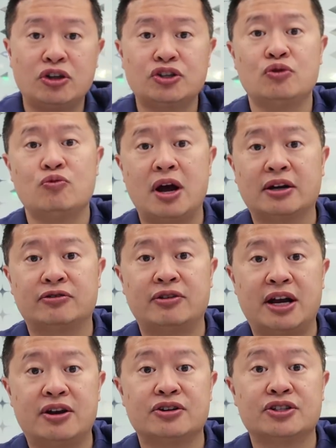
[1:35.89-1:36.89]
also want
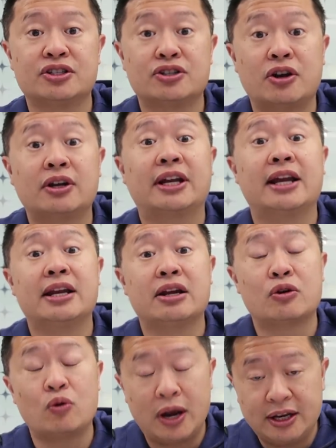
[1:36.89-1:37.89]
creators to start
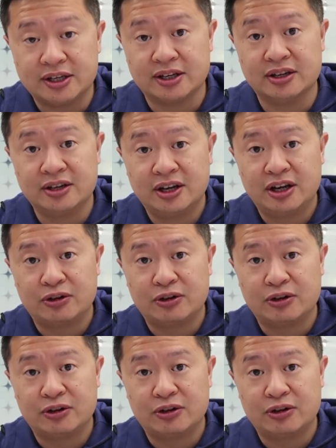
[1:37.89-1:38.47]
getting acquainted